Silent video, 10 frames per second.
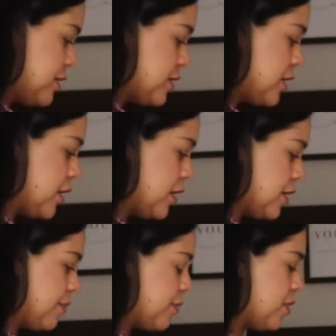
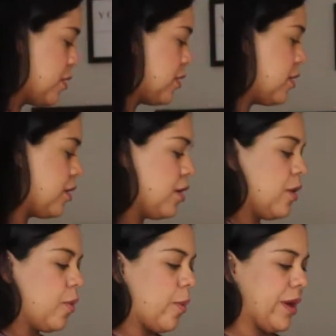
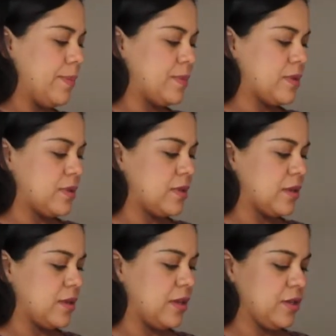some wipes.
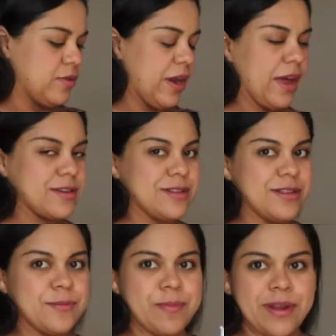These are
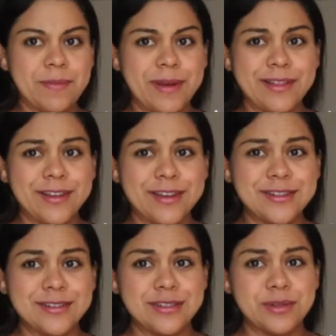actually been in my
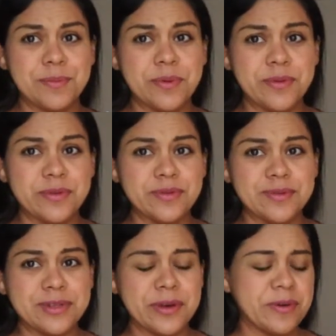luggage since Peru,
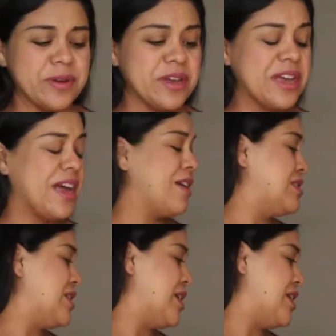so I
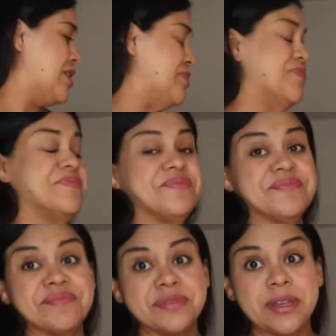was like,
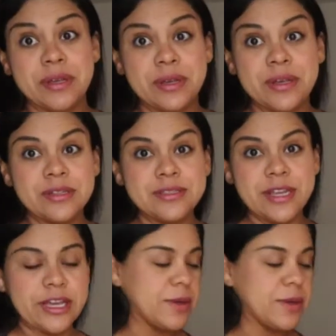take